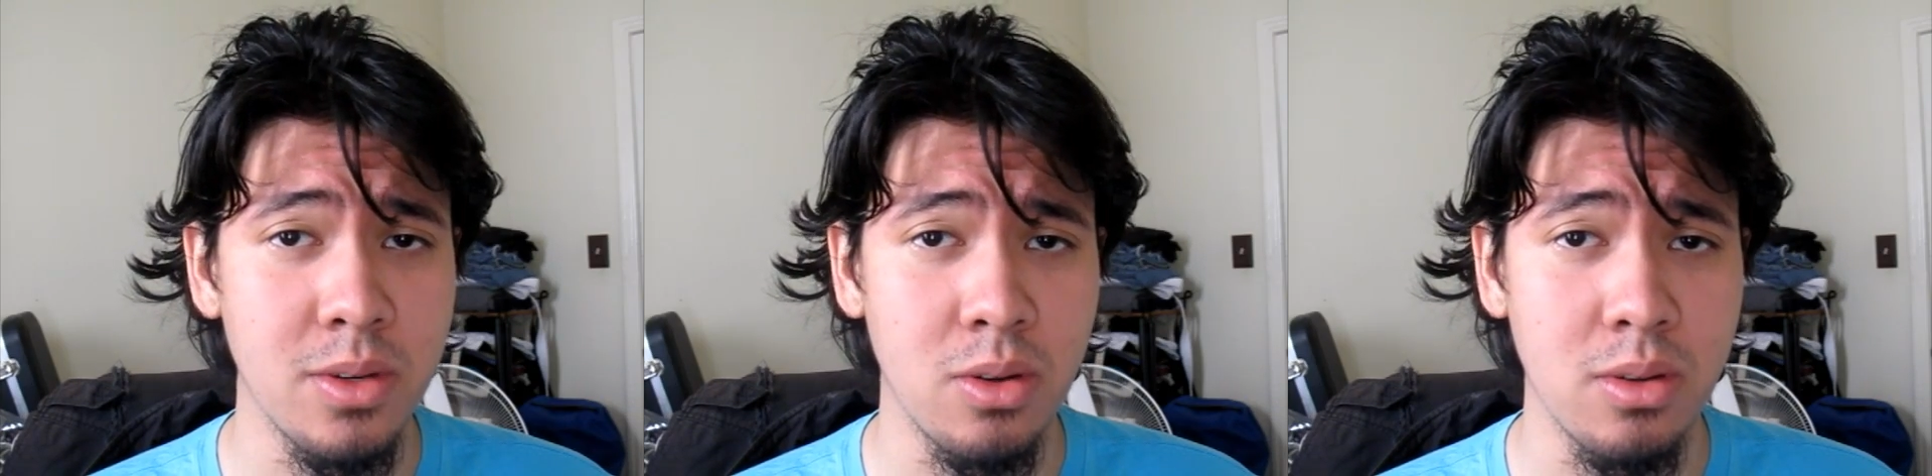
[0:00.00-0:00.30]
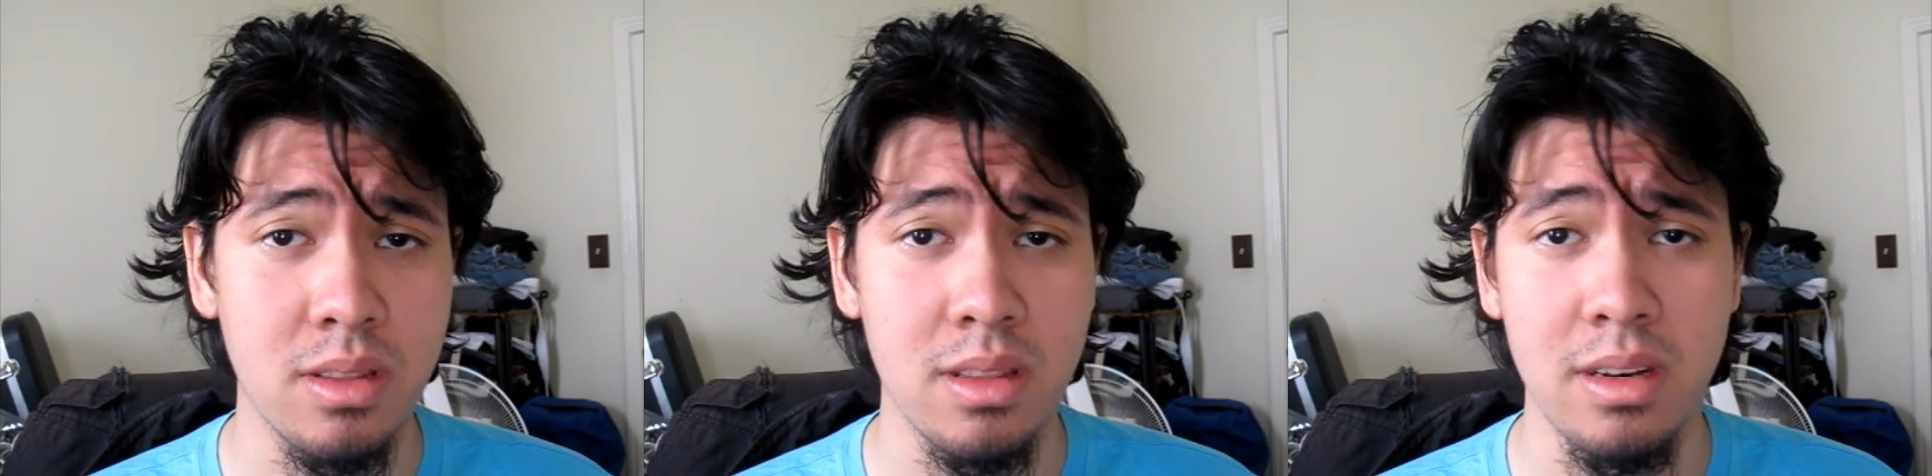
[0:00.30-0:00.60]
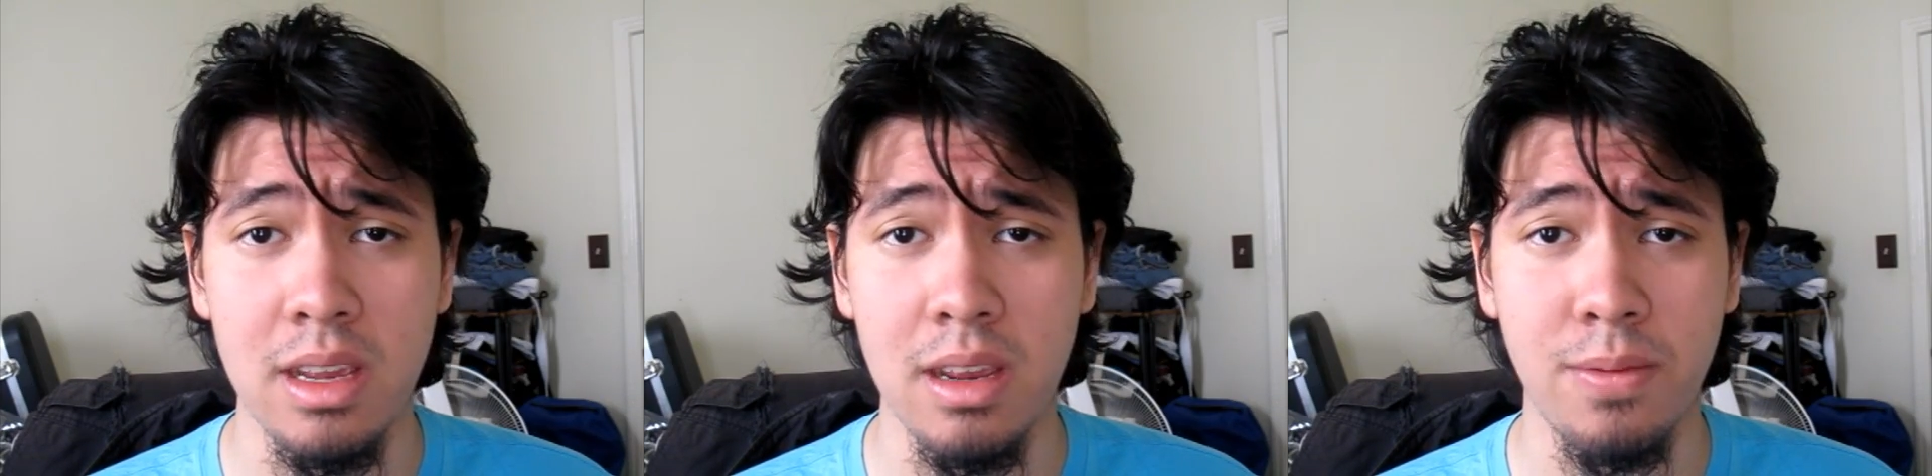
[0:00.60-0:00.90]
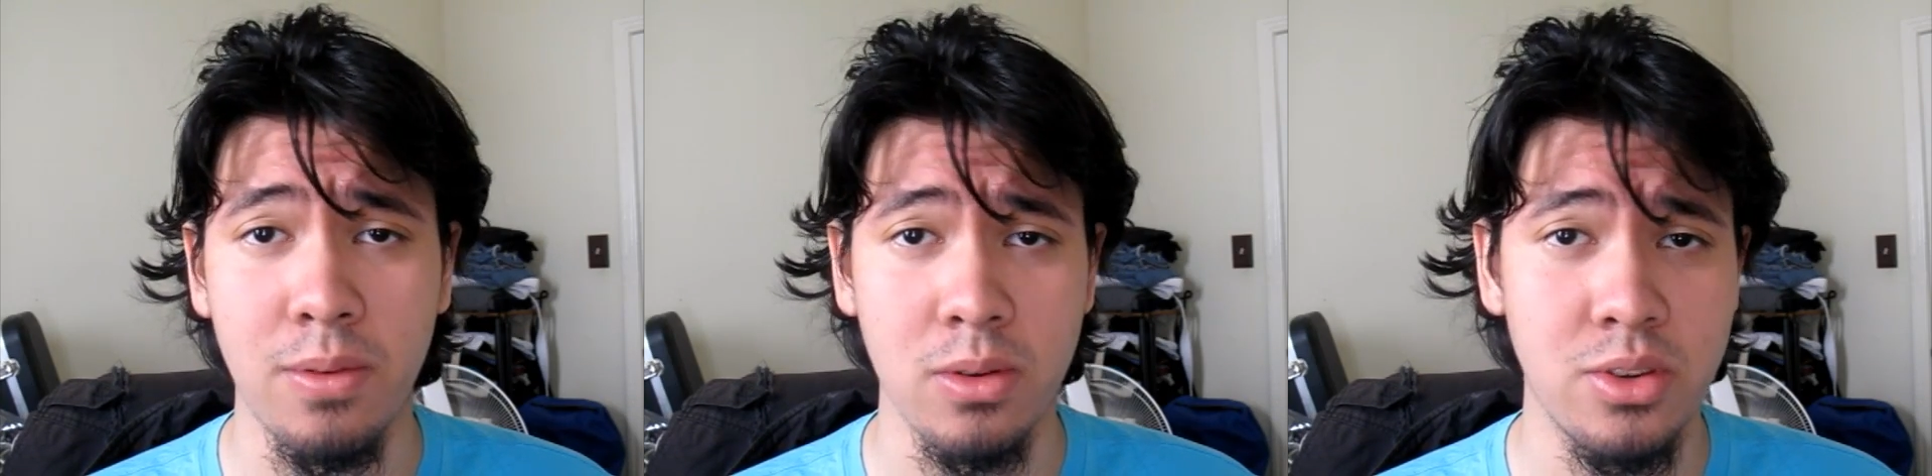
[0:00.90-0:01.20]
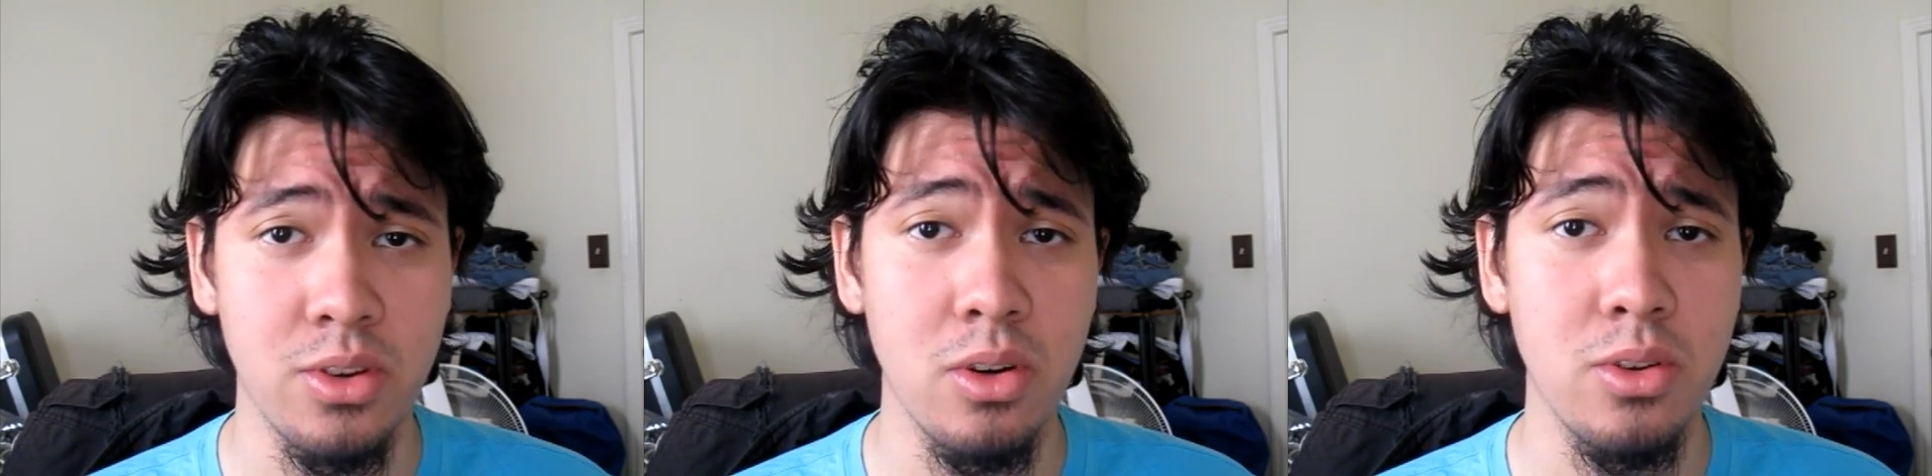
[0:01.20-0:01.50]
result in the need for
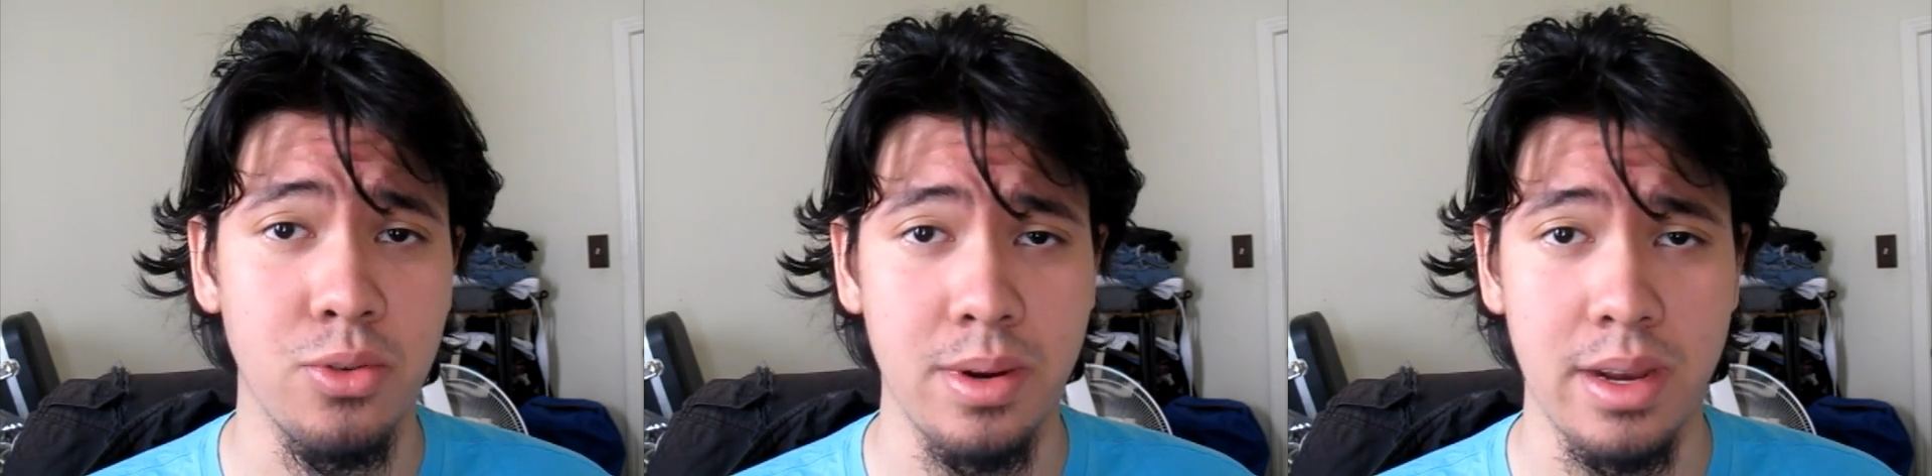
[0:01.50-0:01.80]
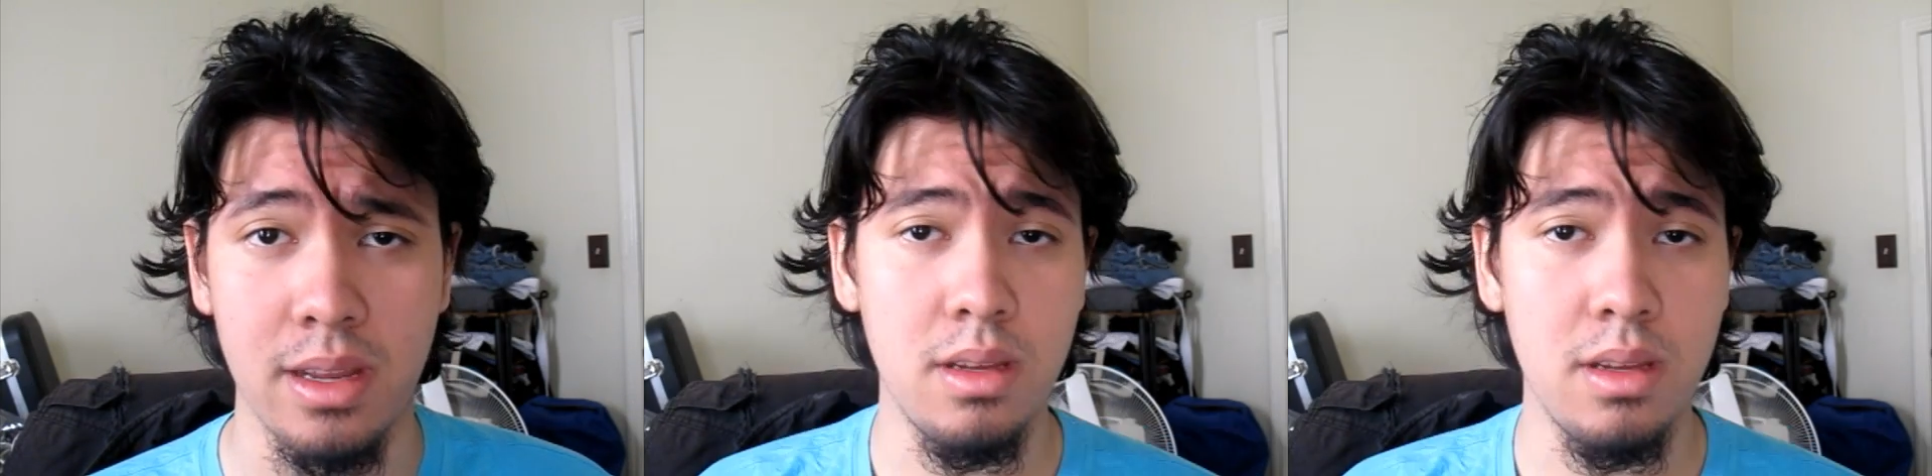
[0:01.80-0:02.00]
surgery.